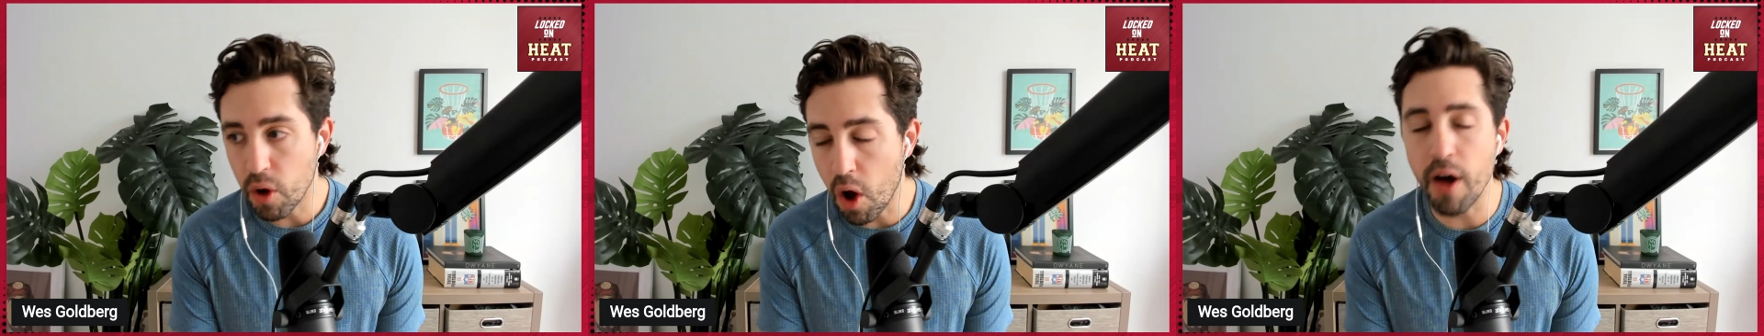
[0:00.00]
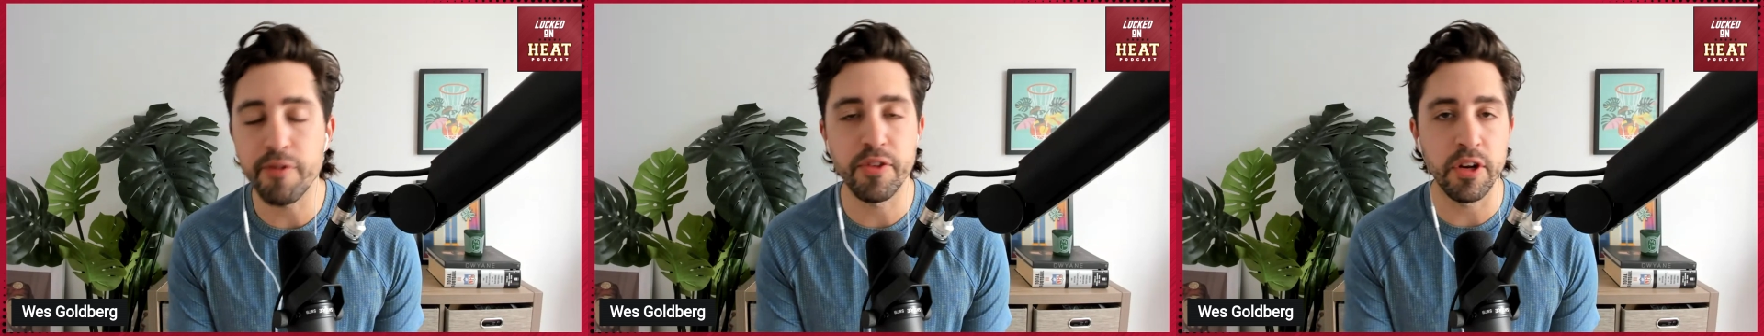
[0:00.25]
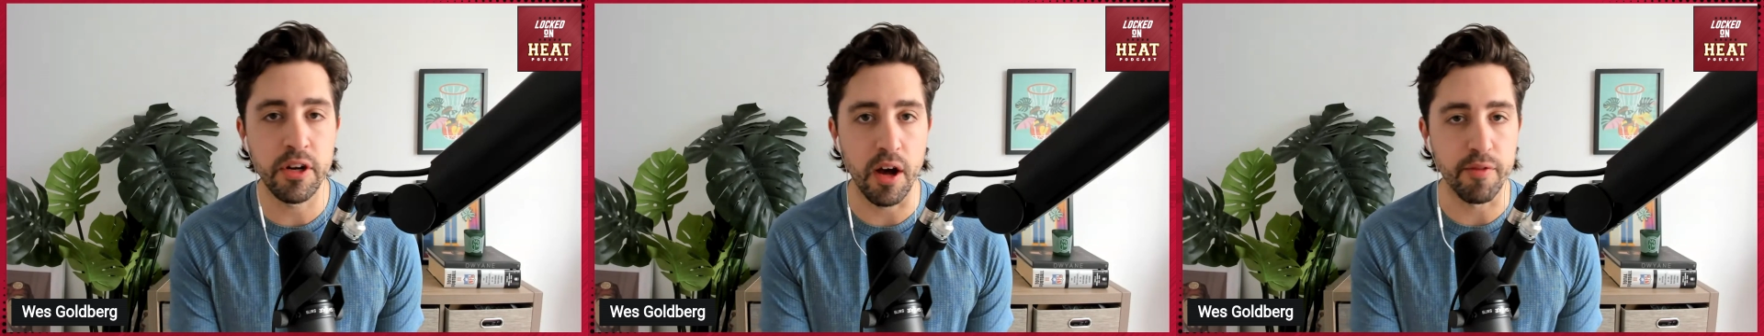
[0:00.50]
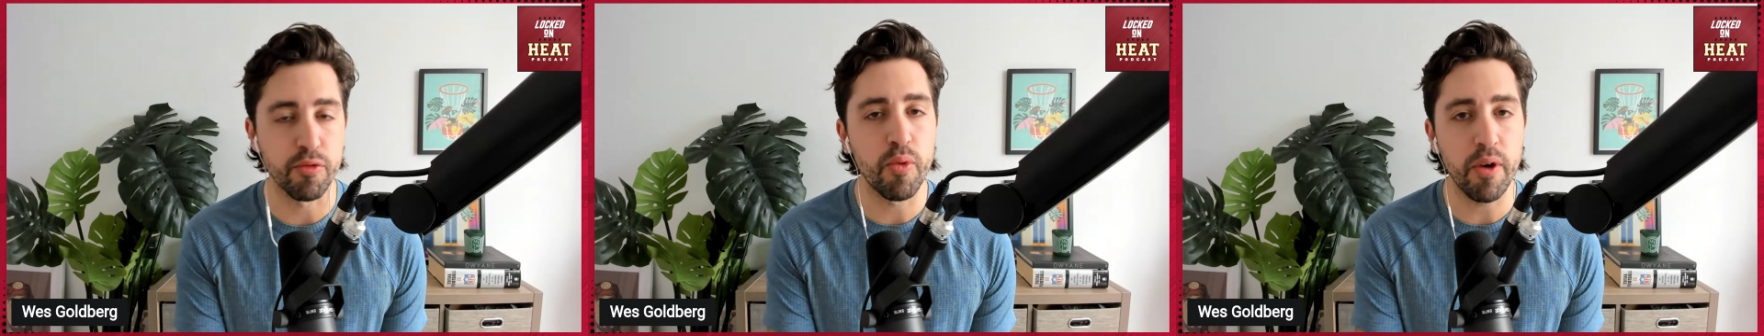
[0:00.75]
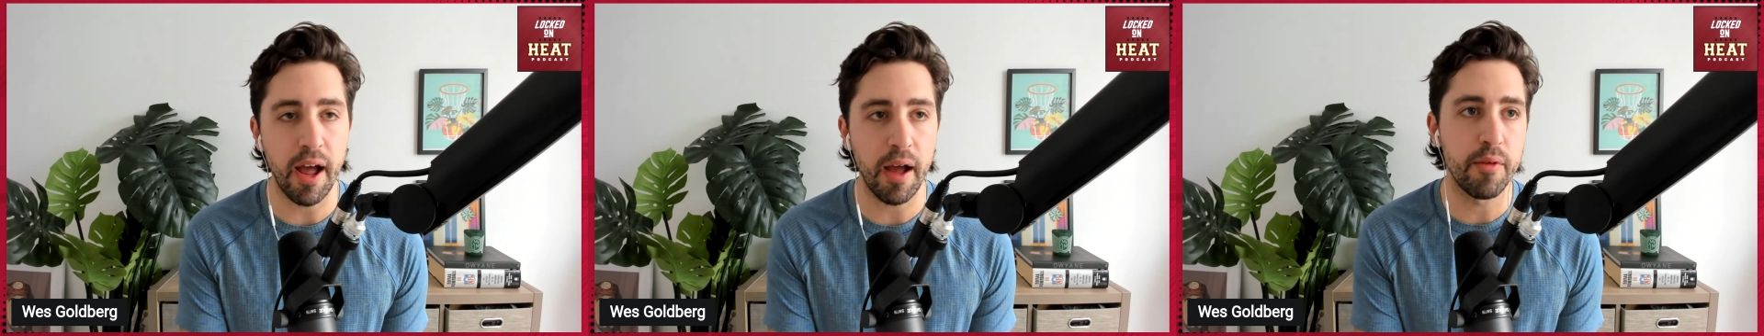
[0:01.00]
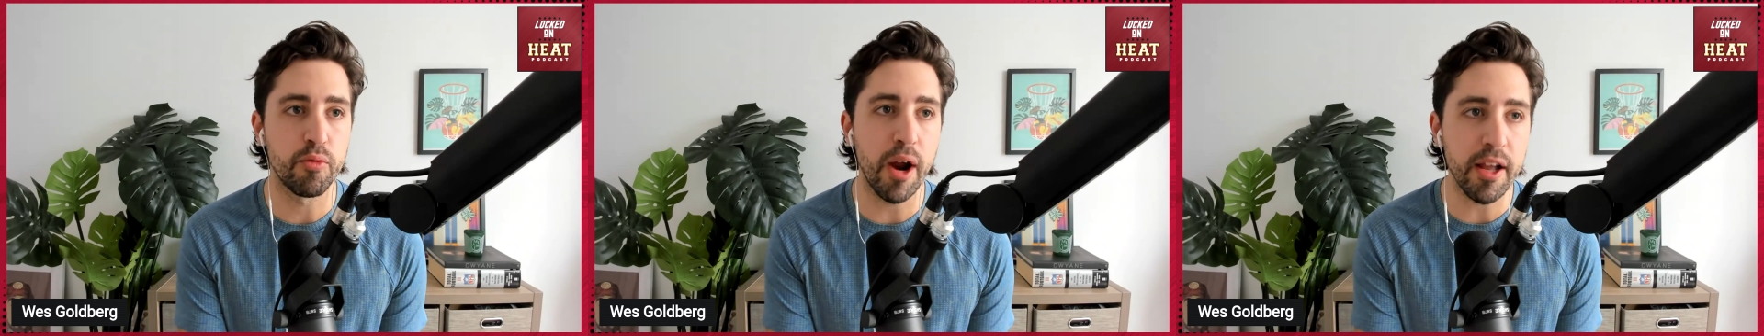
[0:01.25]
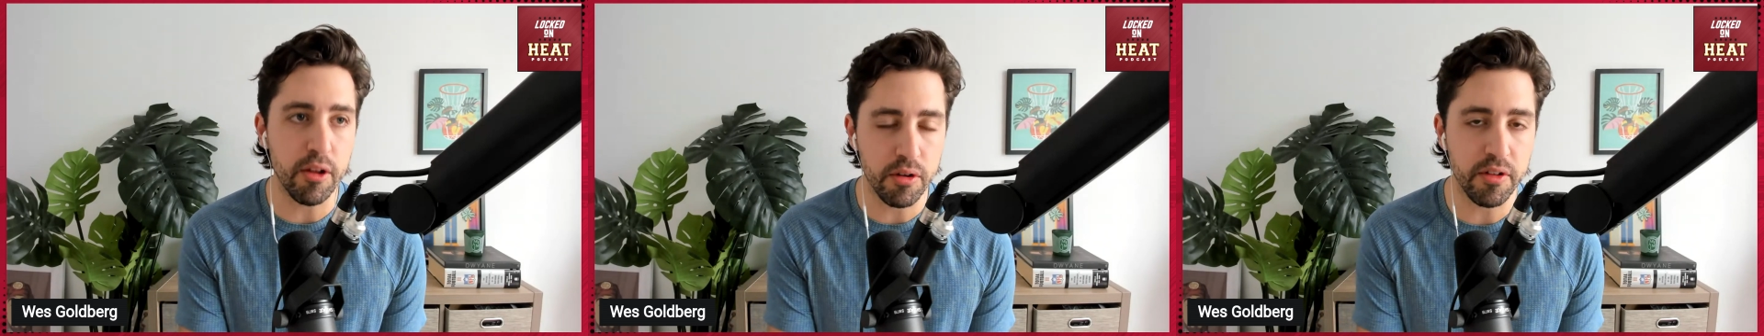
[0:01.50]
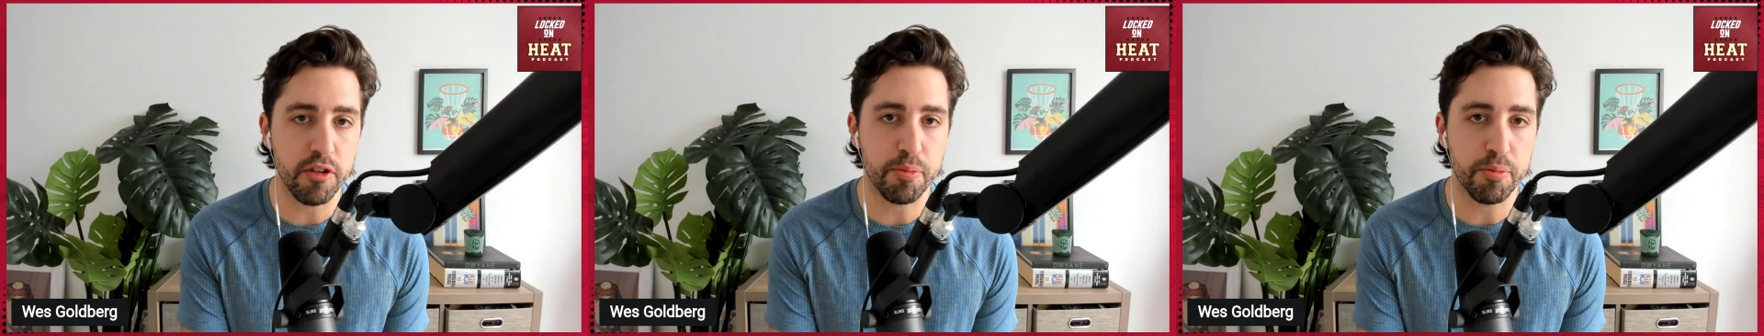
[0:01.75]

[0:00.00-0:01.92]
often enough. Regularly